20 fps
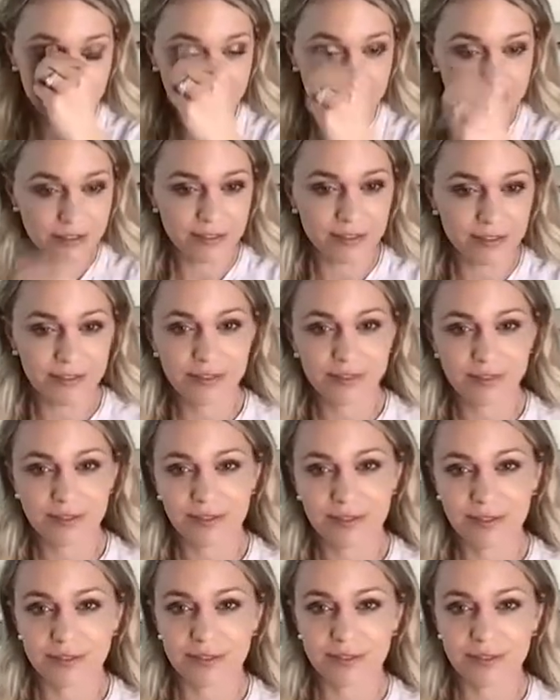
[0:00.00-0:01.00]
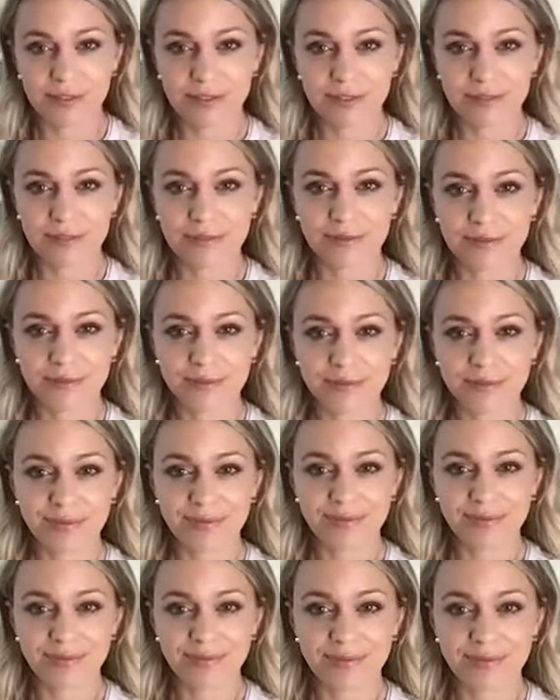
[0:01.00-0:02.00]

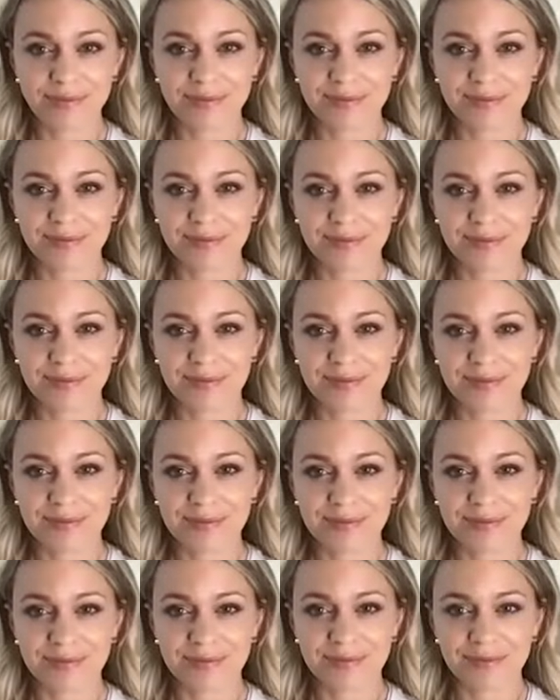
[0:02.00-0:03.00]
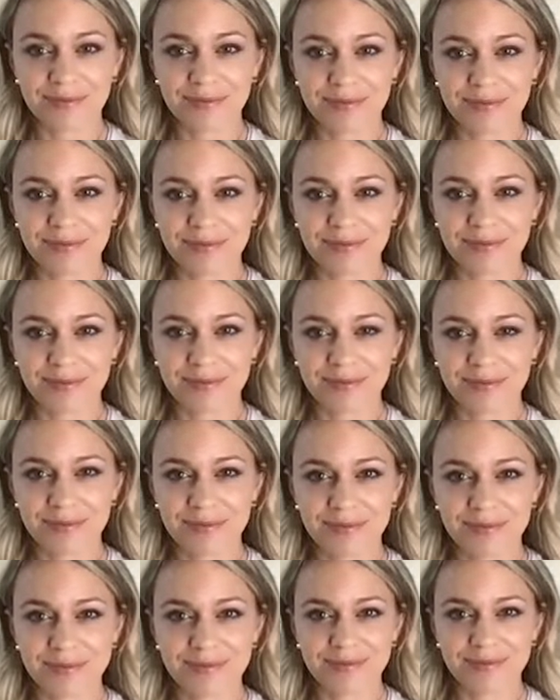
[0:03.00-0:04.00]

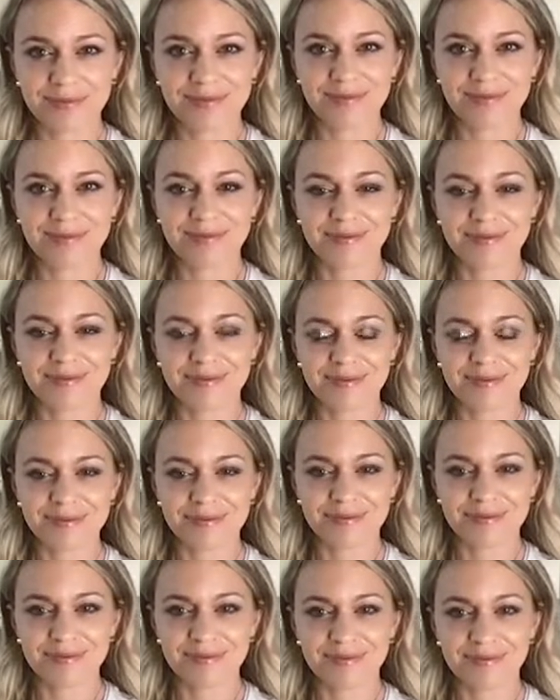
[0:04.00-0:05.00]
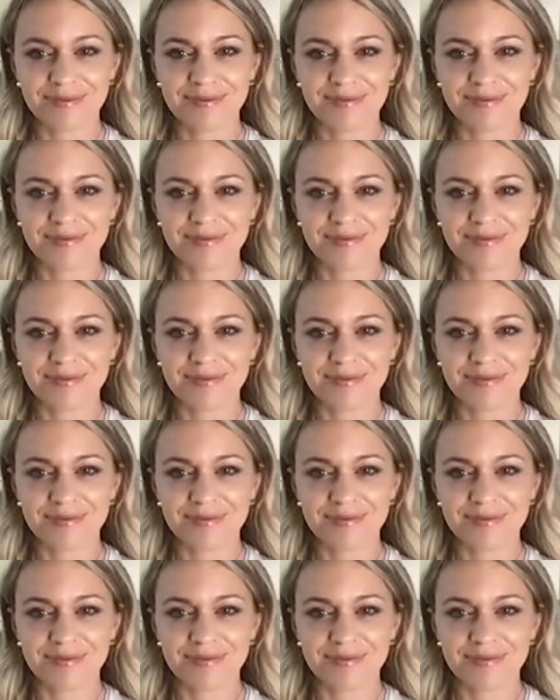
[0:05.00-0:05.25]
(silent)